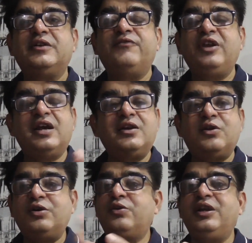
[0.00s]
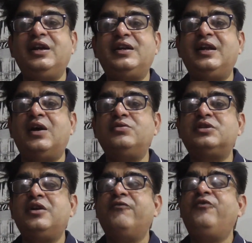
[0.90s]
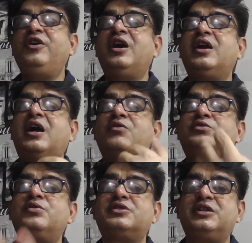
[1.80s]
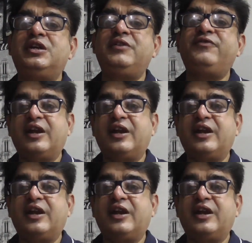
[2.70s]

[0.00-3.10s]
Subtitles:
We are not doing it in-house, we are outsourcing it.